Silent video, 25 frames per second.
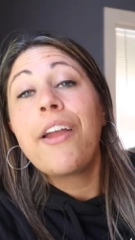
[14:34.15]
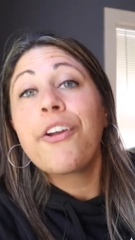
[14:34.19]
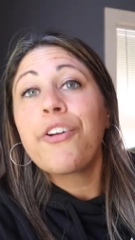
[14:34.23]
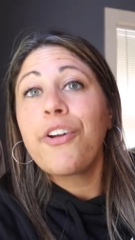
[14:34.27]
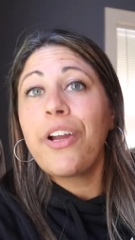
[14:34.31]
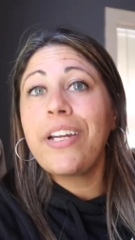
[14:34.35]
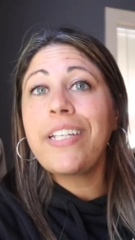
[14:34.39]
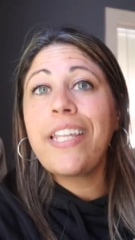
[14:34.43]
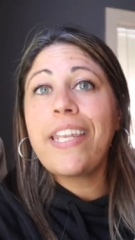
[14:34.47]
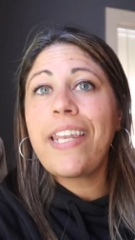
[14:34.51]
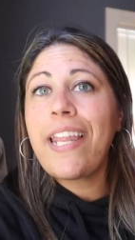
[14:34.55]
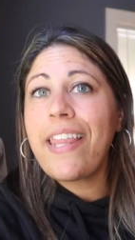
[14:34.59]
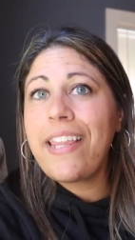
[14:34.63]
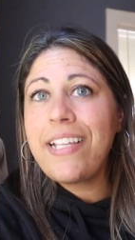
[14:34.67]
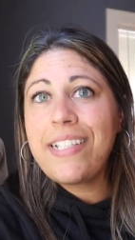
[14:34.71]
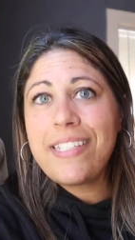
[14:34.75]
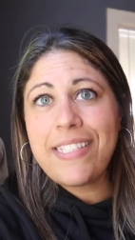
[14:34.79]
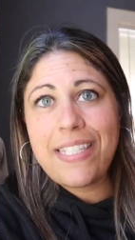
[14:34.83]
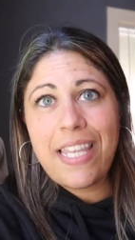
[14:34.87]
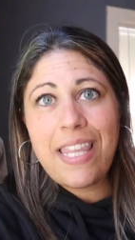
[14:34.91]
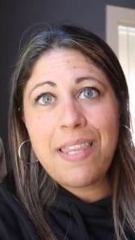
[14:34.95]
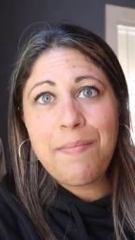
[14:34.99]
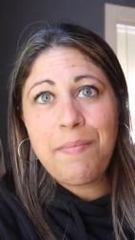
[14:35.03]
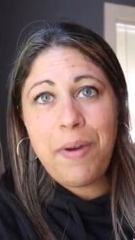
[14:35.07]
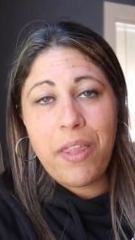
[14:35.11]
Granted, I didn't
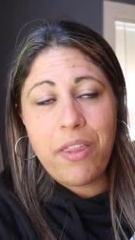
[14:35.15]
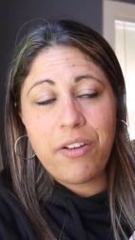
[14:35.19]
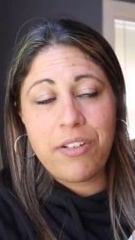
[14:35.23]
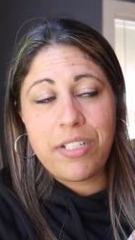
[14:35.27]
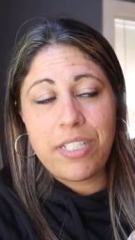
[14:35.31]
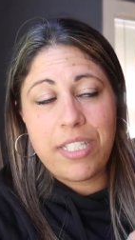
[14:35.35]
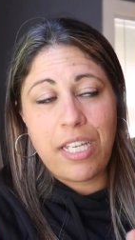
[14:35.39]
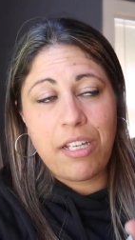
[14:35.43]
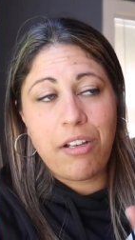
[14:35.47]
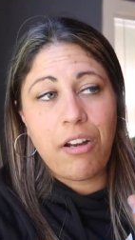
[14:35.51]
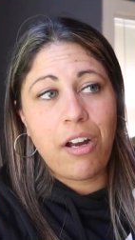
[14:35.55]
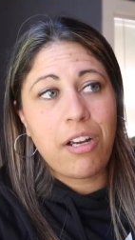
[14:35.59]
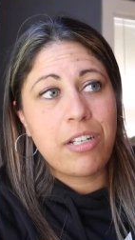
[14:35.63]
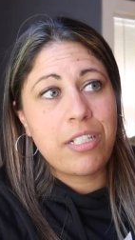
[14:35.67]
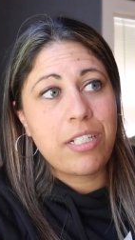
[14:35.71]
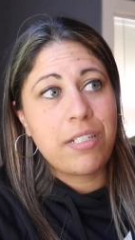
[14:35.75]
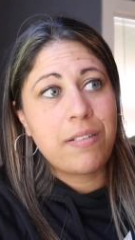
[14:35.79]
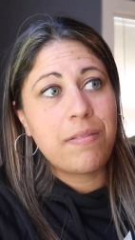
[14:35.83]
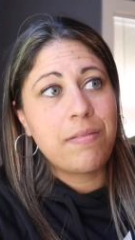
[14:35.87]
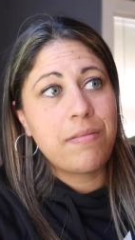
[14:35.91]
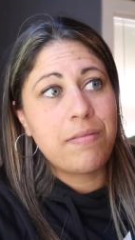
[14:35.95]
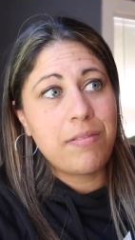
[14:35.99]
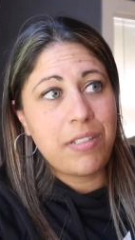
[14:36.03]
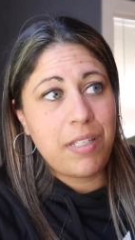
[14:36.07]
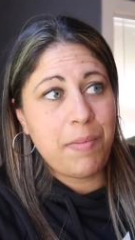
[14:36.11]
send the Mother's Day card
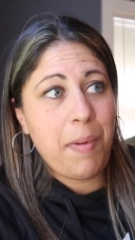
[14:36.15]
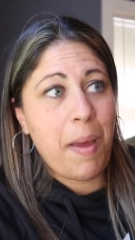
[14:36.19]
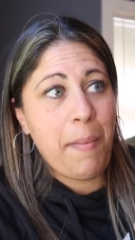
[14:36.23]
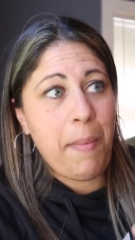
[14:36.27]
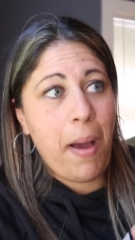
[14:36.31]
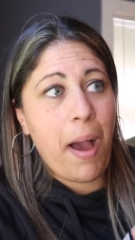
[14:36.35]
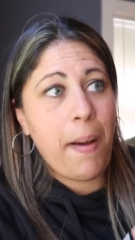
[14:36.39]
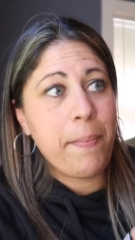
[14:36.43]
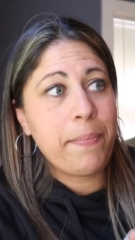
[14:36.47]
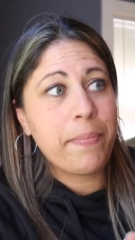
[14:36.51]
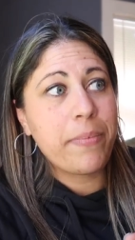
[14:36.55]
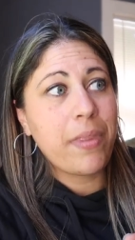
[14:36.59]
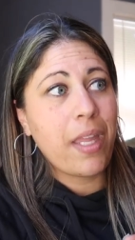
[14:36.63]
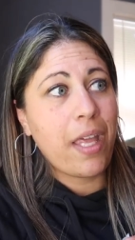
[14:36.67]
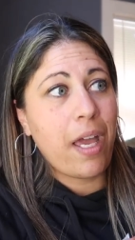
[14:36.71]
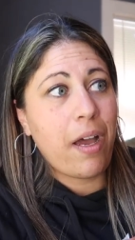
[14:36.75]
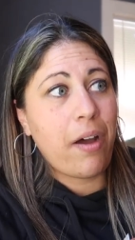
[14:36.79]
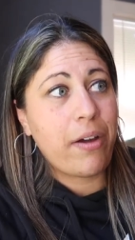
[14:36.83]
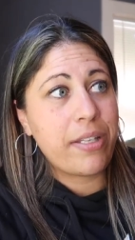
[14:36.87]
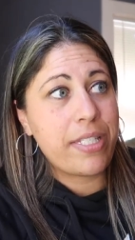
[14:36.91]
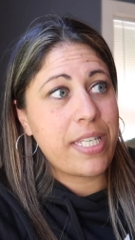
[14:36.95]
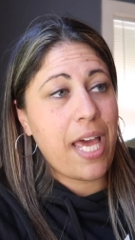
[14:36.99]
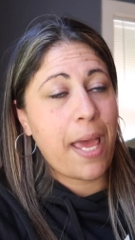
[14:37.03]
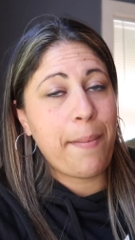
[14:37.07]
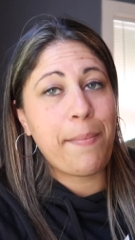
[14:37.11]
to my mom
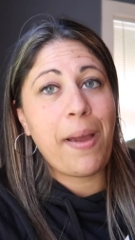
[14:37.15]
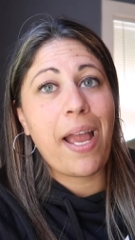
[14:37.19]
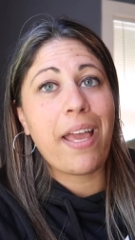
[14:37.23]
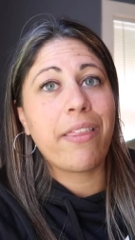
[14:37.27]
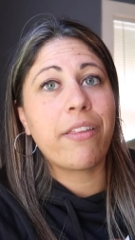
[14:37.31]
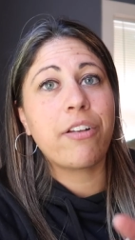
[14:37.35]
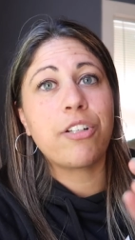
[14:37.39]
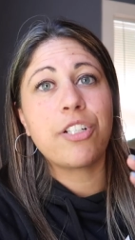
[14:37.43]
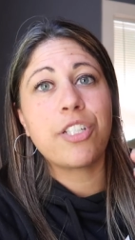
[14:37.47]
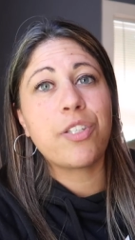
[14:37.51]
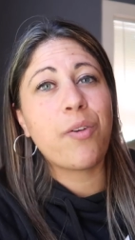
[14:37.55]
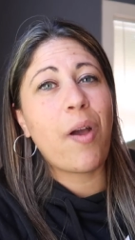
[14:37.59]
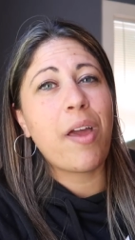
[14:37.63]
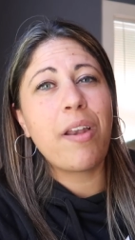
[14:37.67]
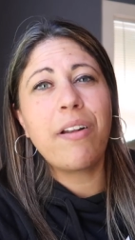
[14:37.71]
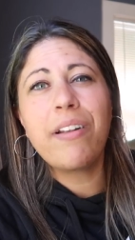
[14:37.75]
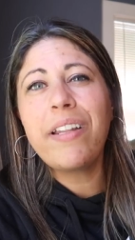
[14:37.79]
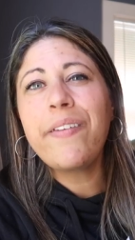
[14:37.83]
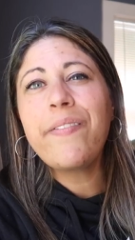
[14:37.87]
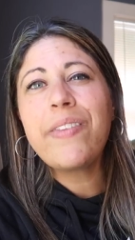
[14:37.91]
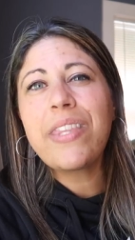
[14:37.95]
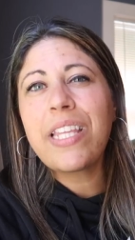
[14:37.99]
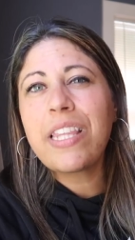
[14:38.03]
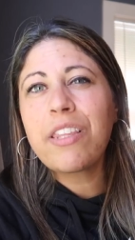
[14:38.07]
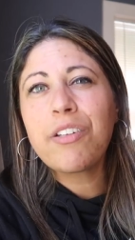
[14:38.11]
on time either, so I don't
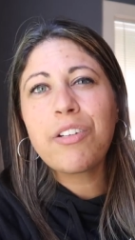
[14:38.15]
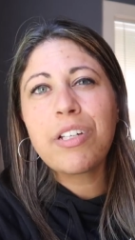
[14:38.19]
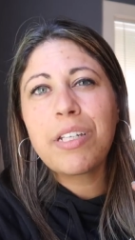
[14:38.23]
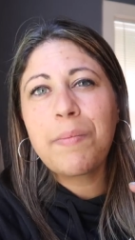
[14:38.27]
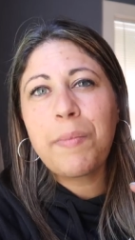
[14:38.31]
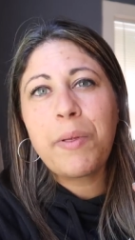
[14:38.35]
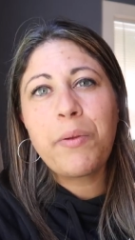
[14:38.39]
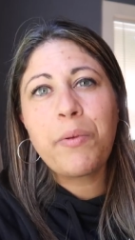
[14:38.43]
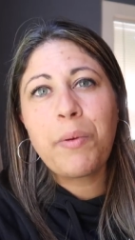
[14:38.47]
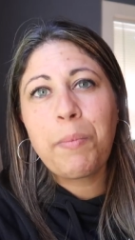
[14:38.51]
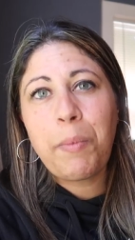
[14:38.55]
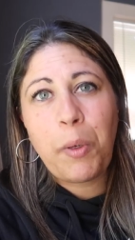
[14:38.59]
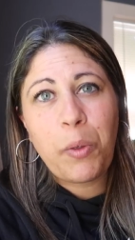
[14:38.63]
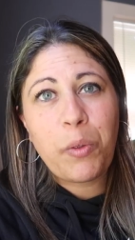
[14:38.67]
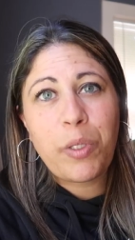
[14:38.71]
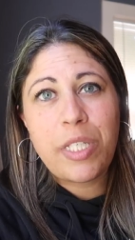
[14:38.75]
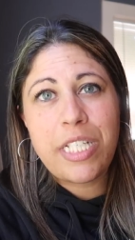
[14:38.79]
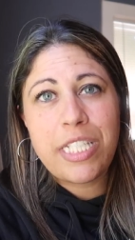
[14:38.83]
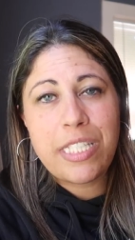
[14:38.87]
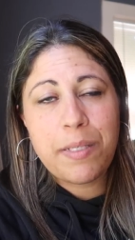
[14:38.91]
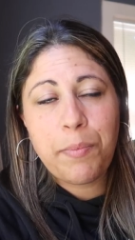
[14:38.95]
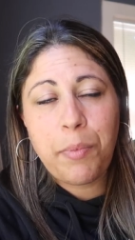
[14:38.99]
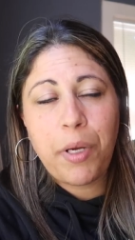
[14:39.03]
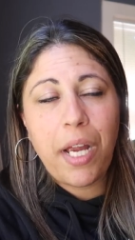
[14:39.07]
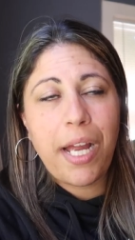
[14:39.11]
even think they're gonna be remotely
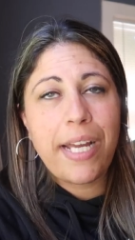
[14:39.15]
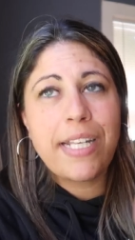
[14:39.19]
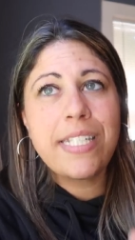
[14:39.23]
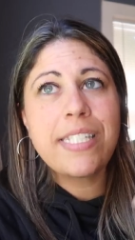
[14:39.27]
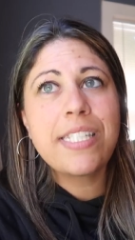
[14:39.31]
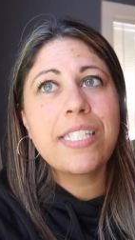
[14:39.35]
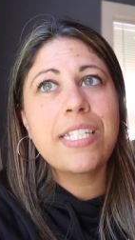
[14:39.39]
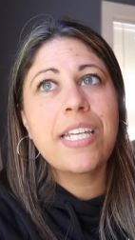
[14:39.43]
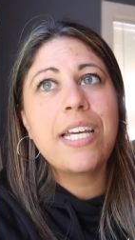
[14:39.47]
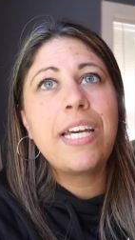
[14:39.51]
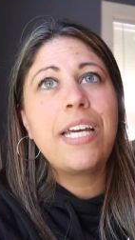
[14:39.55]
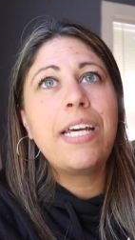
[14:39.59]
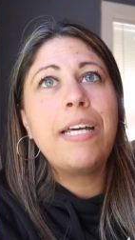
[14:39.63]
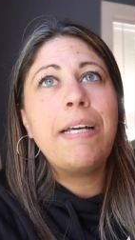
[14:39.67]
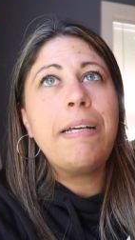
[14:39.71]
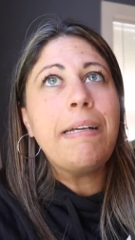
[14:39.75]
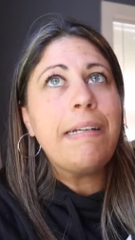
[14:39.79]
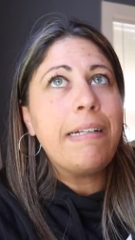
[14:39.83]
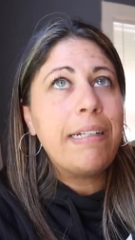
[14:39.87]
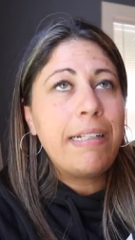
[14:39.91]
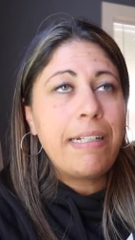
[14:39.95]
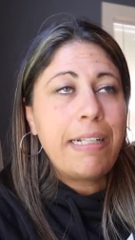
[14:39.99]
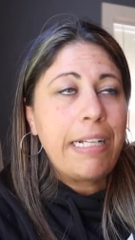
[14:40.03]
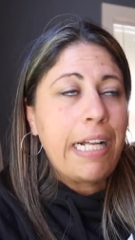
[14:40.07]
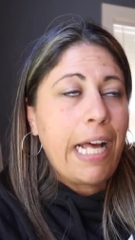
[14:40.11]
surprised.
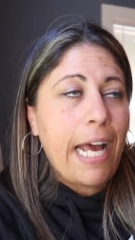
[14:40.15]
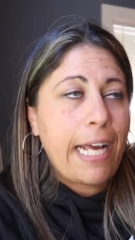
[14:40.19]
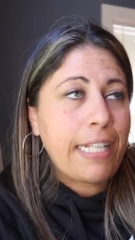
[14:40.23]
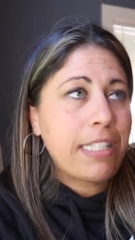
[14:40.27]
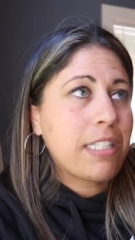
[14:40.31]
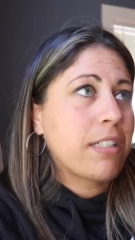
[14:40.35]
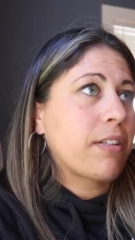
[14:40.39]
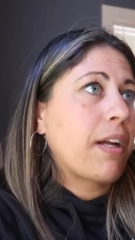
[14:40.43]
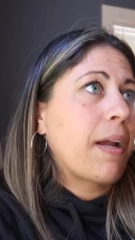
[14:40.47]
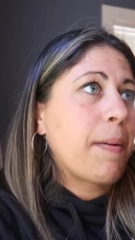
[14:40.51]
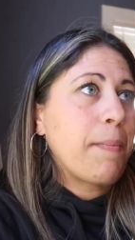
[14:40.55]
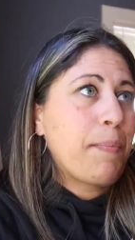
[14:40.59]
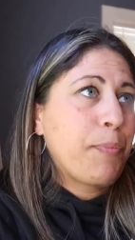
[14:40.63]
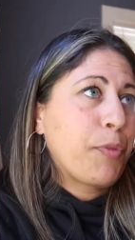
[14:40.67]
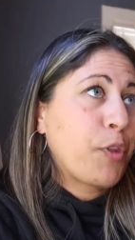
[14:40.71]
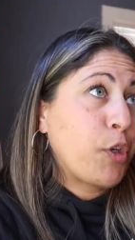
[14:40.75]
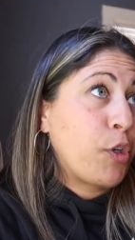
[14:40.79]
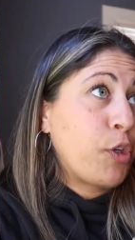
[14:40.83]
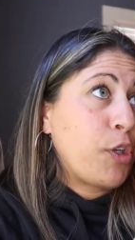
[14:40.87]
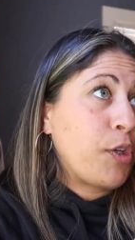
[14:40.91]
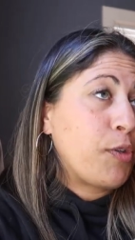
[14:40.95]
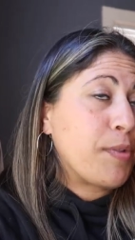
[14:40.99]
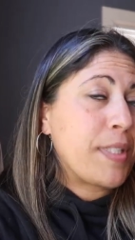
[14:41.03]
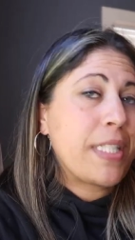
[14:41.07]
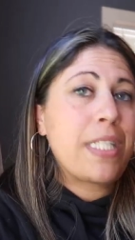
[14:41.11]
That's all right. They're
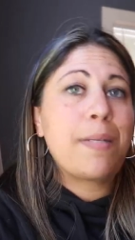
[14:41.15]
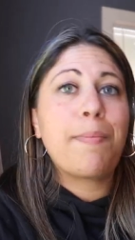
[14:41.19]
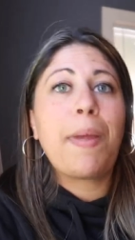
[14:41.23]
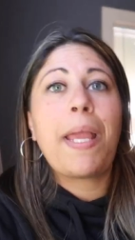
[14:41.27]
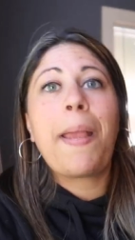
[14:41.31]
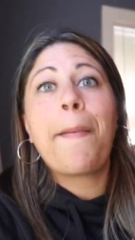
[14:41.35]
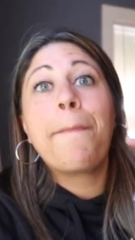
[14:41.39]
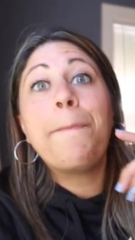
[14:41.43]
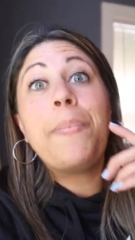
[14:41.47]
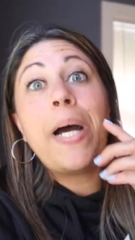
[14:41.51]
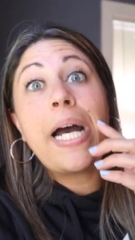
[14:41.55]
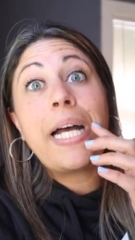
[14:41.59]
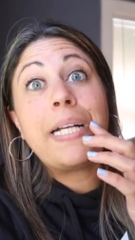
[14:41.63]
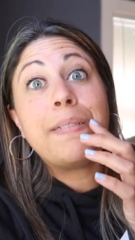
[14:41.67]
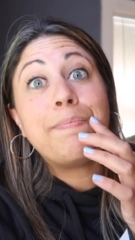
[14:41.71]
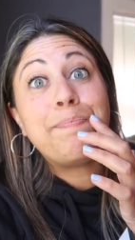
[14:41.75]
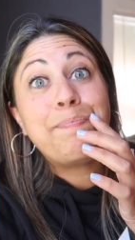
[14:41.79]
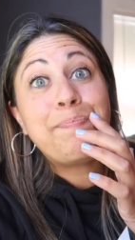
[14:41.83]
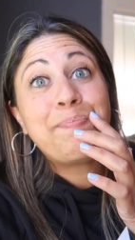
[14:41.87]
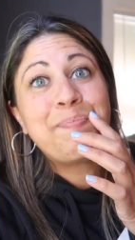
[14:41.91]
used to me. But